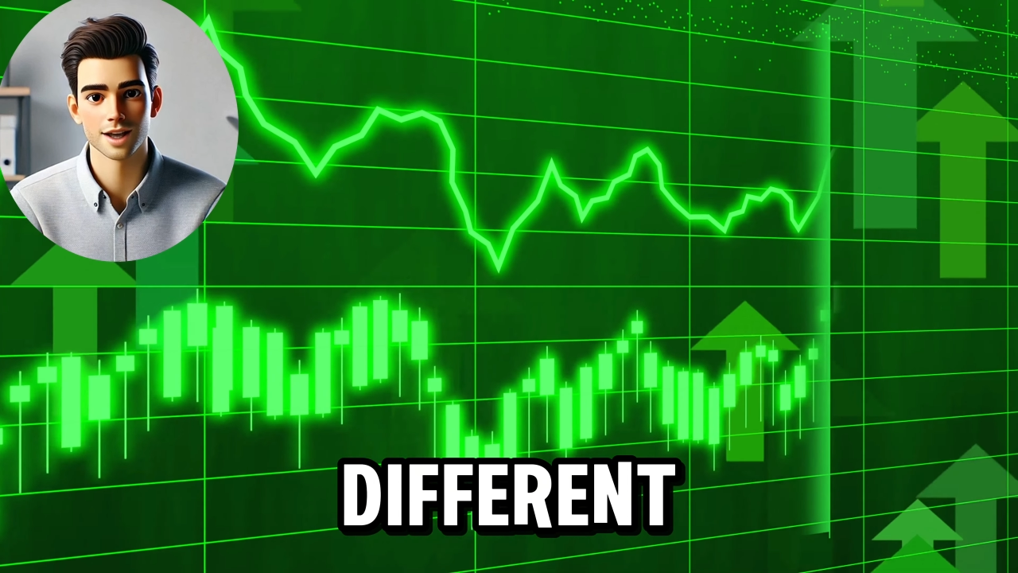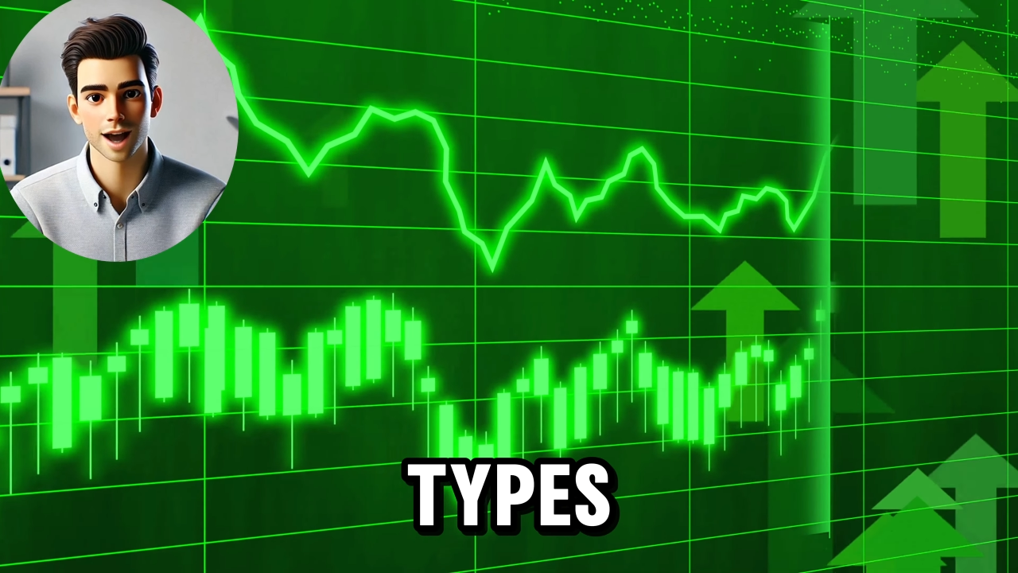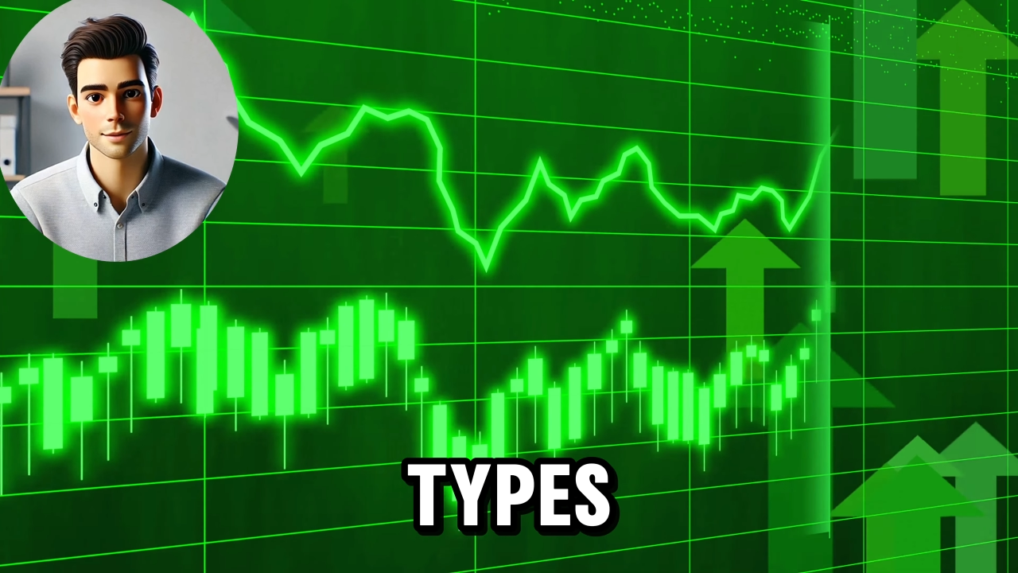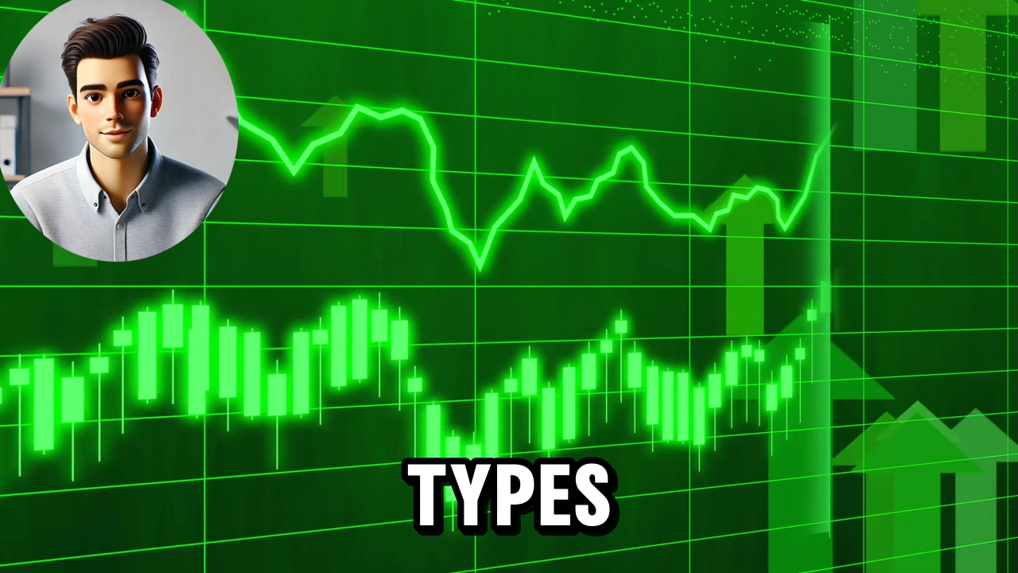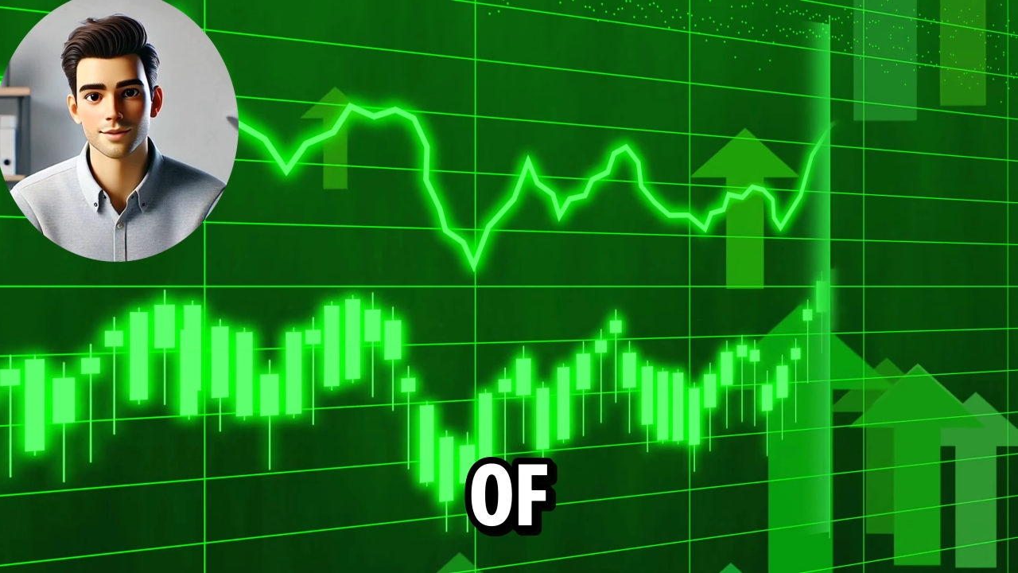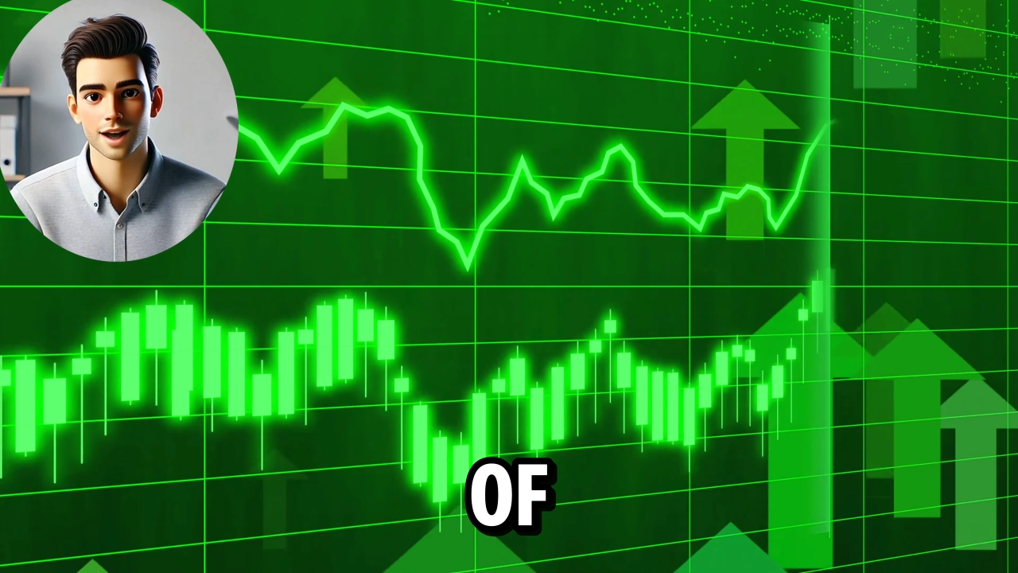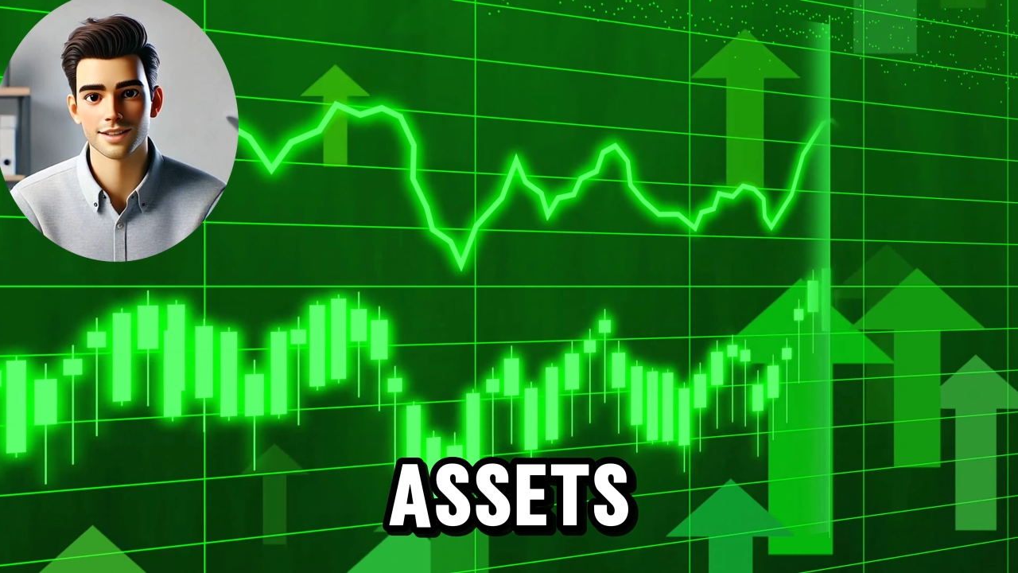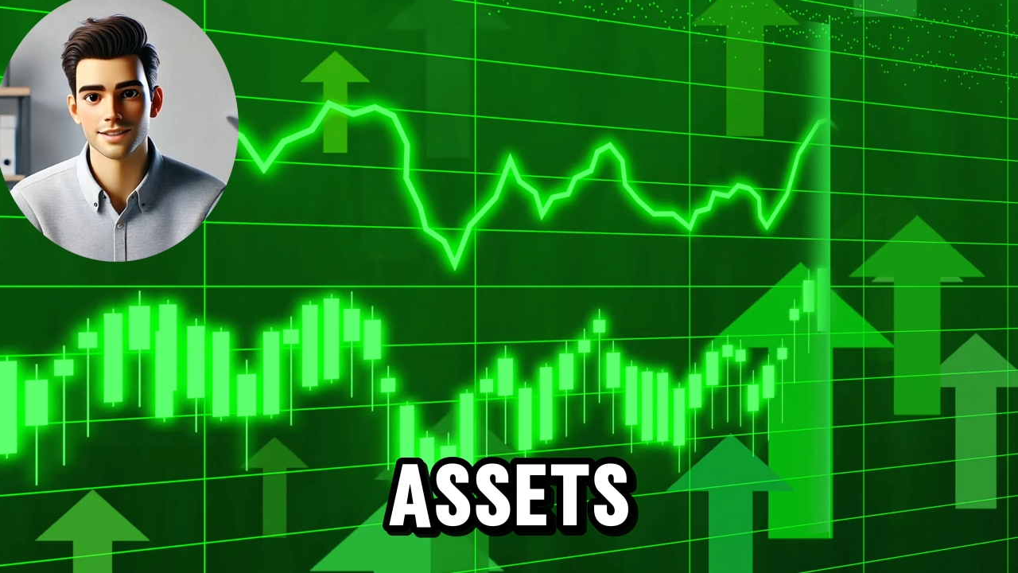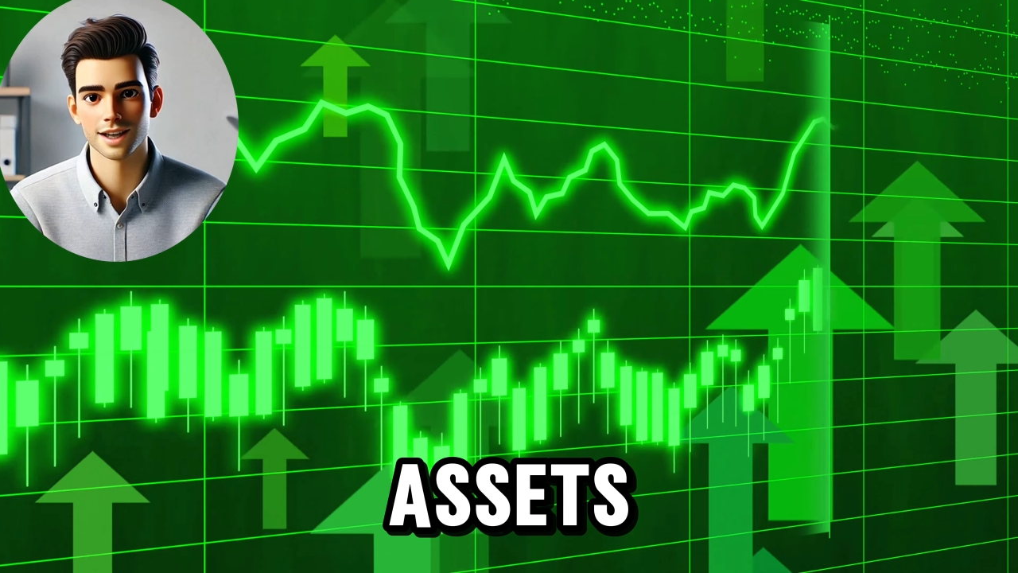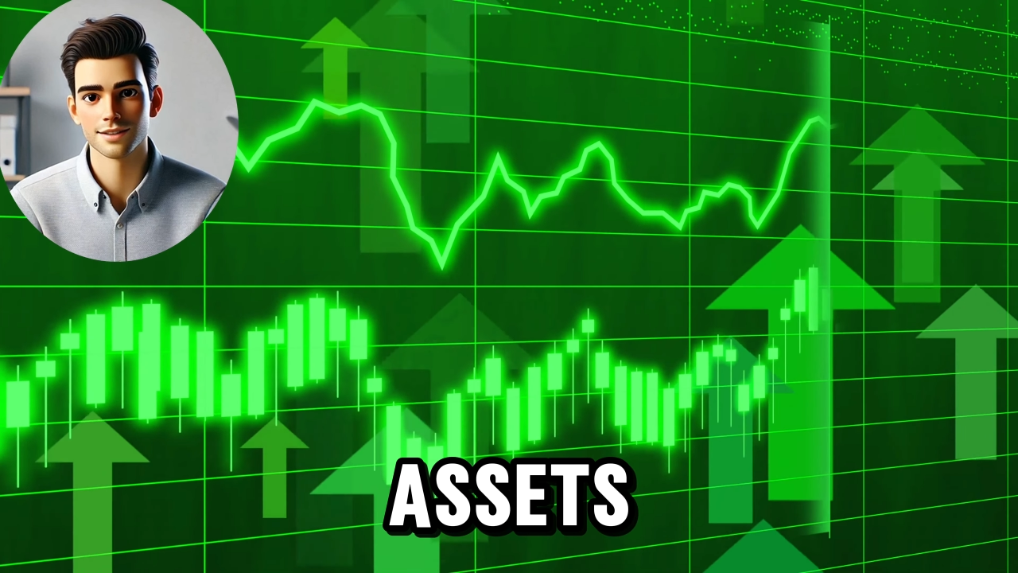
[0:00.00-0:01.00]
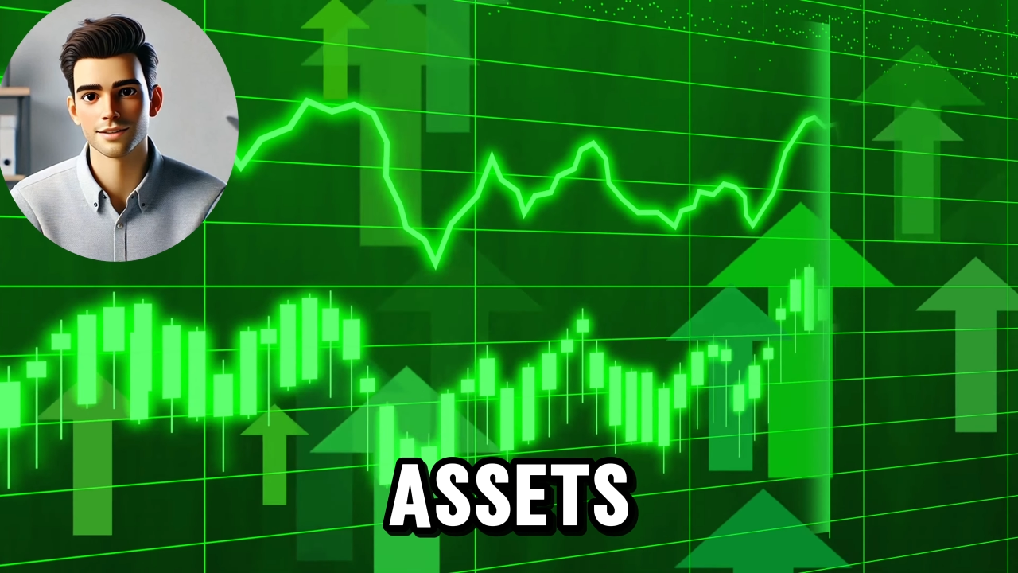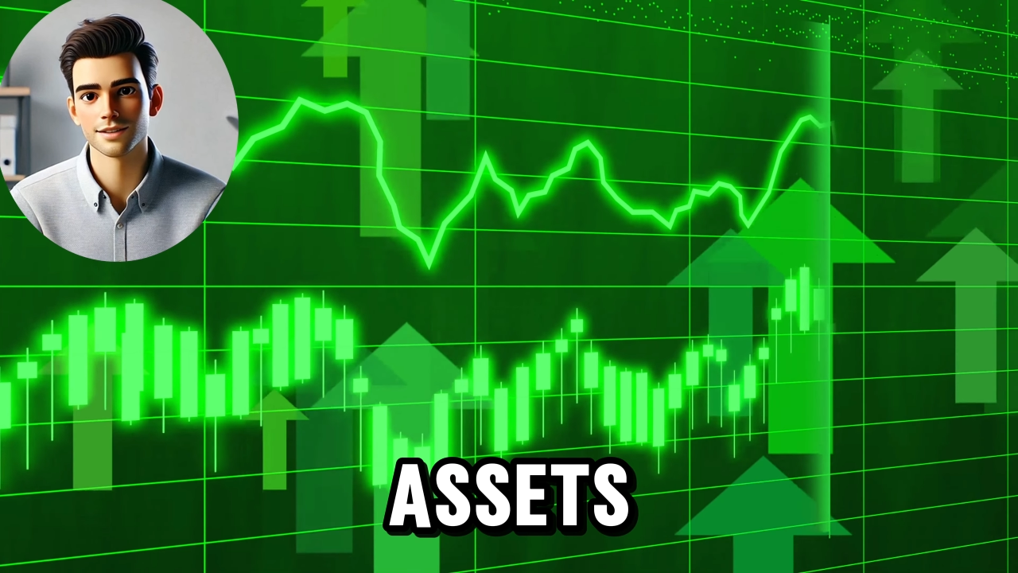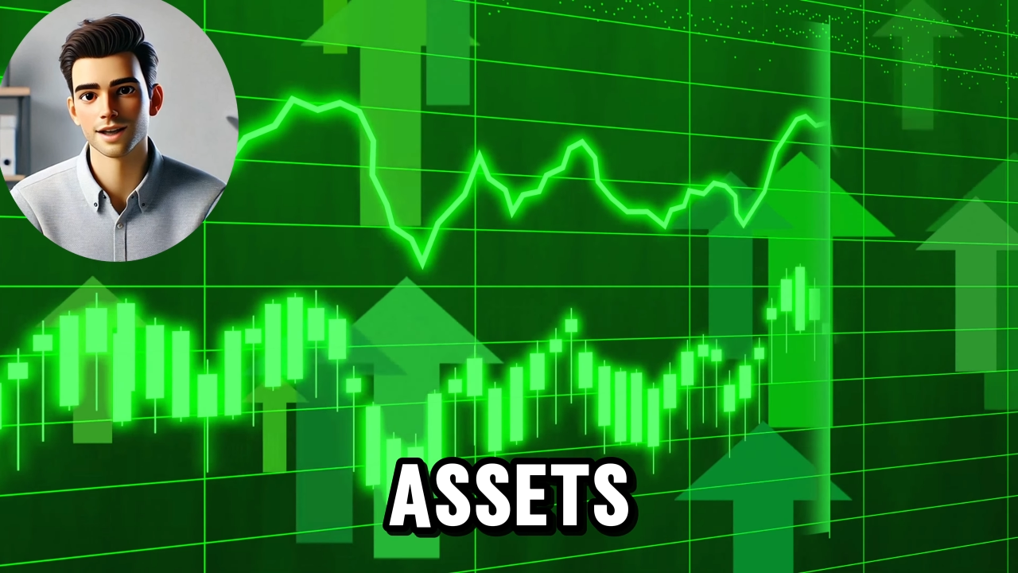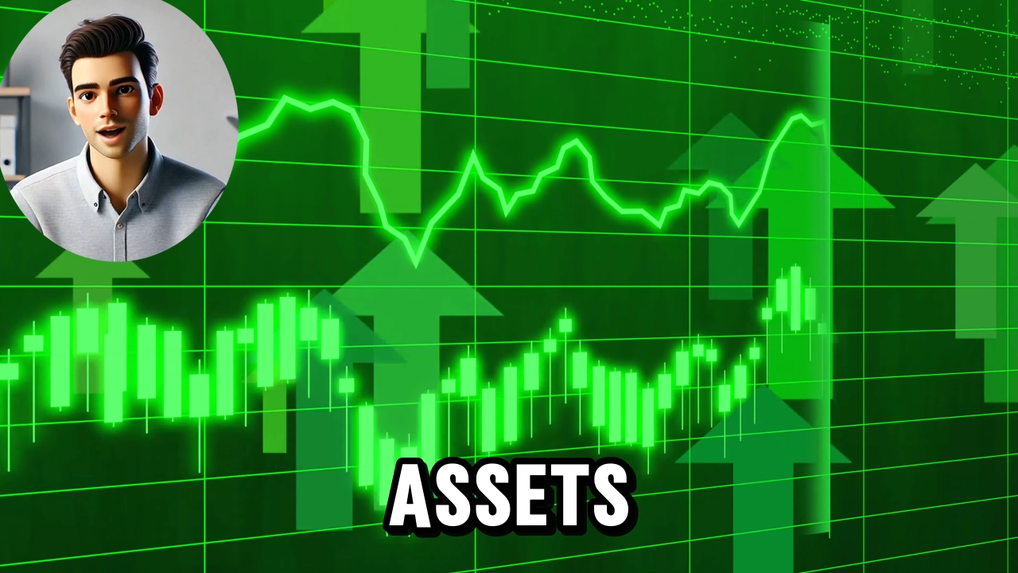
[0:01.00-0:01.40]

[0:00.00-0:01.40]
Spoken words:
types of assets,